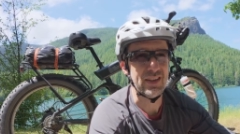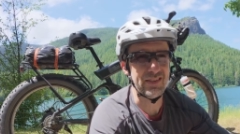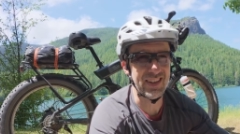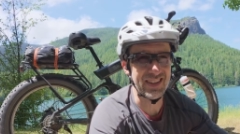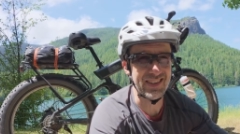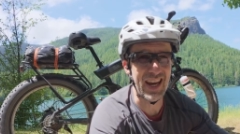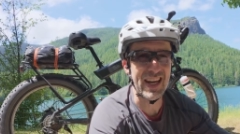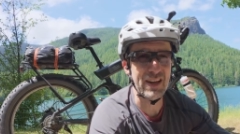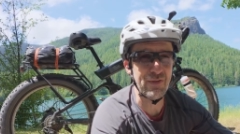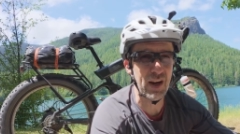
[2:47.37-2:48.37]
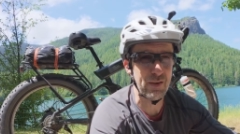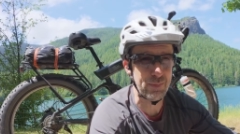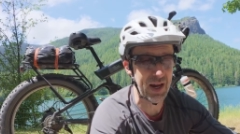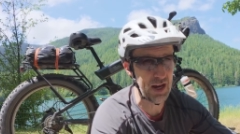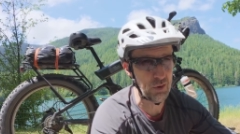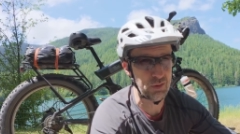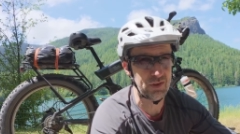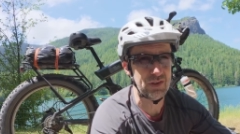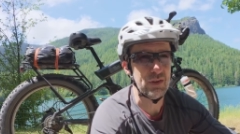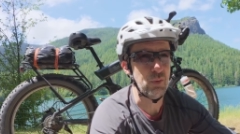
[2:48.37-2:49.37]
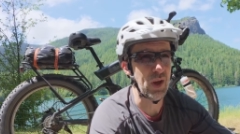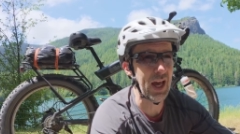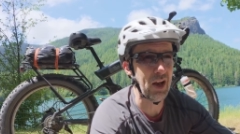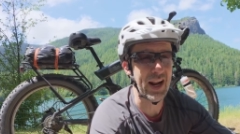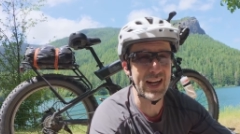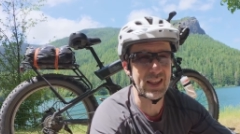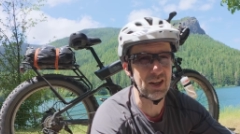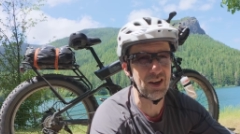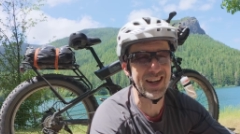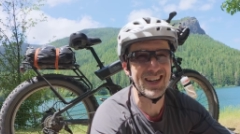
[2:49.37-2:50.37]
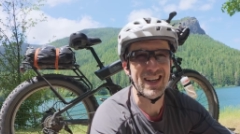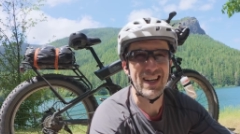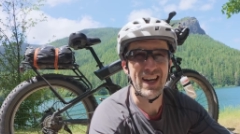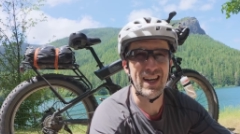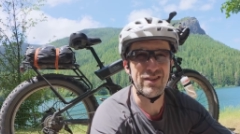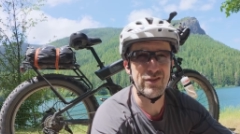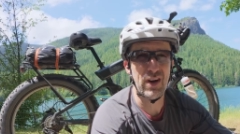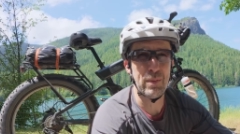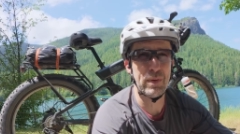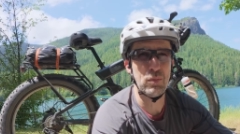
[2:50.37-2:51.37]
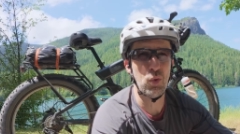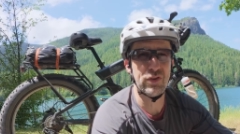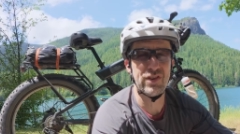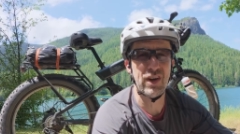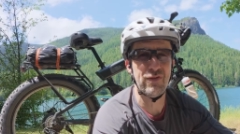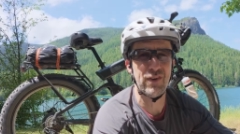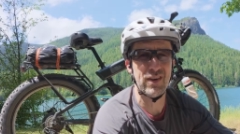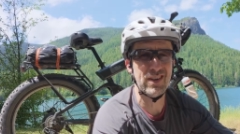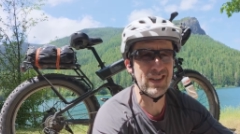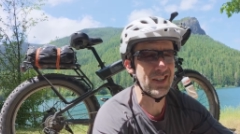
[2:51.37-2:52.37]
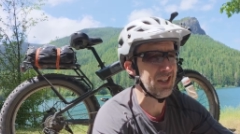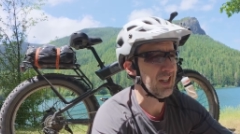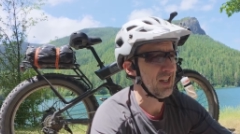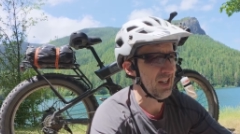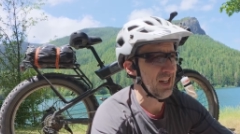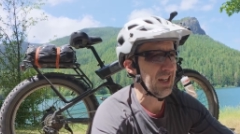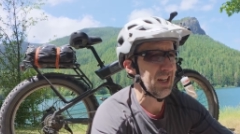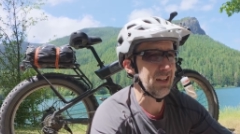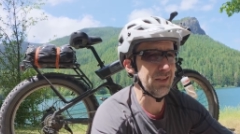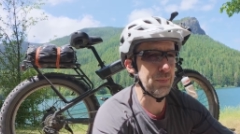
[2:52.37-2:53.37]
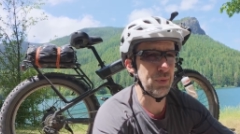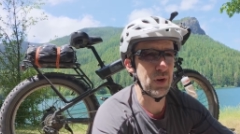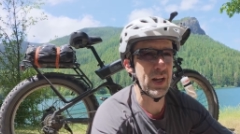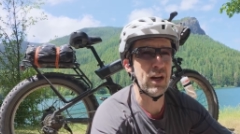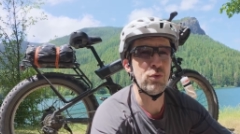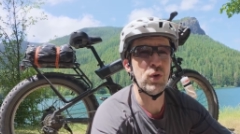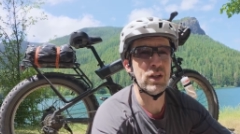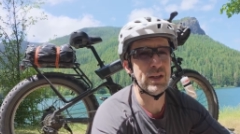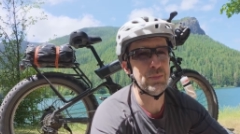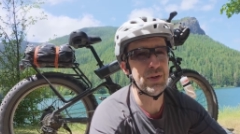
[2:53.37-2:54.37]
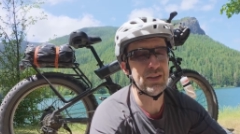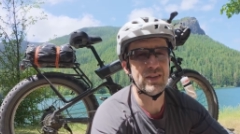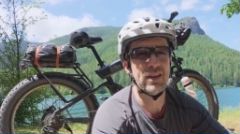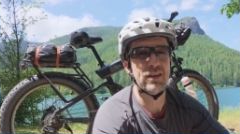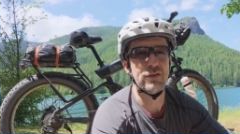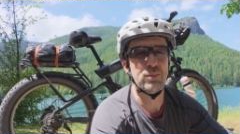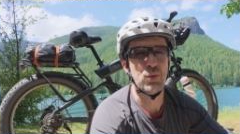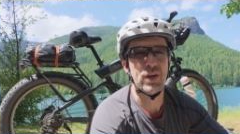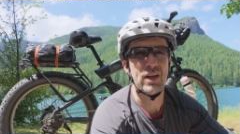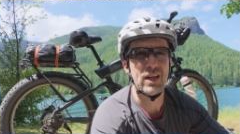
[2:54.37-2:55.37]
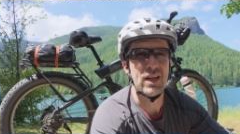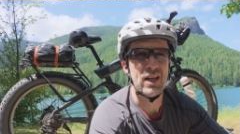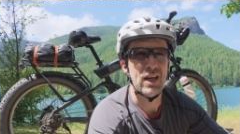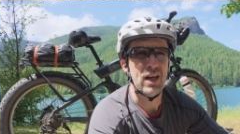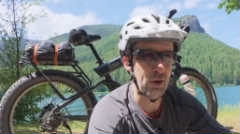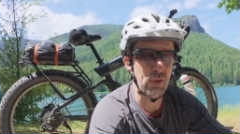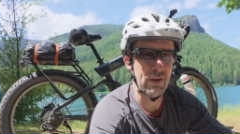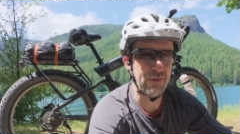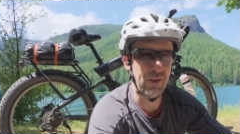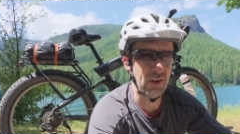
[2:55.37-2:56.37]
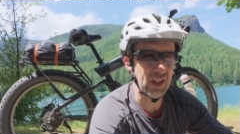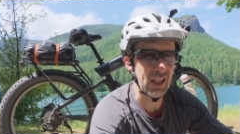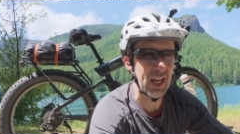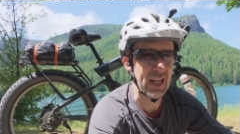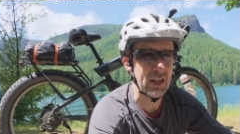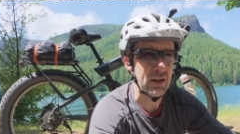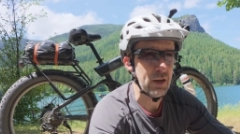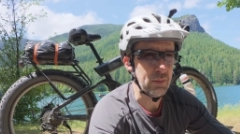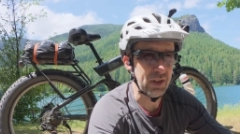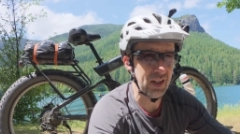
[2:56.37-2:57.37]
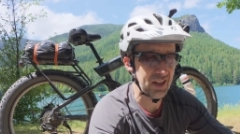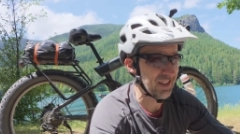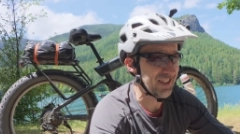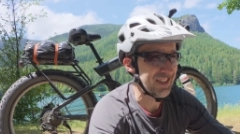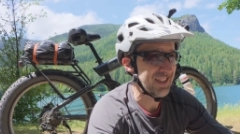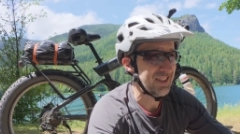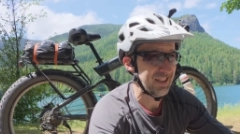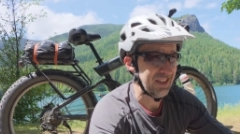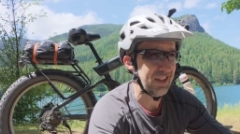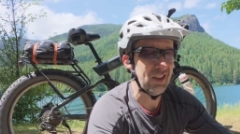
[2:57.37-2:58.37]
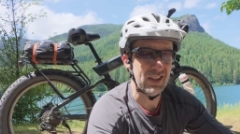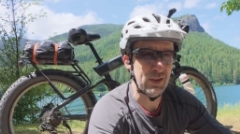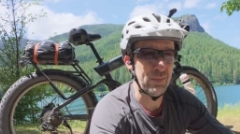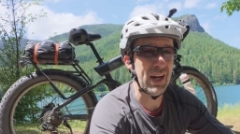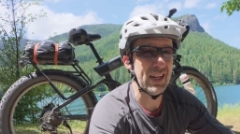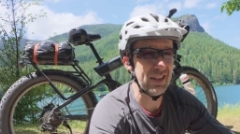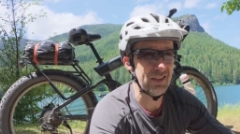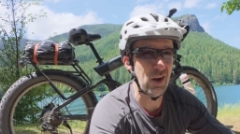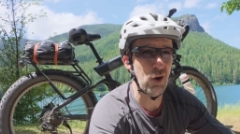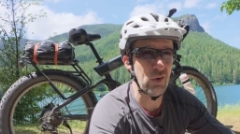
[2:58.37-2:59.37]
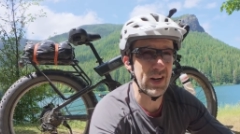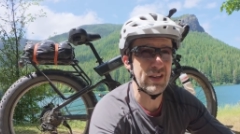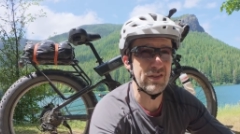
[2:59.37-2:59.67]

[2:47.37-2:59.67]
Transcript: this thing's 85 pounds without anything on it, and strapping more stuff on, it's a pretty unwieldy beast at this point. I went fairly light because the bike is already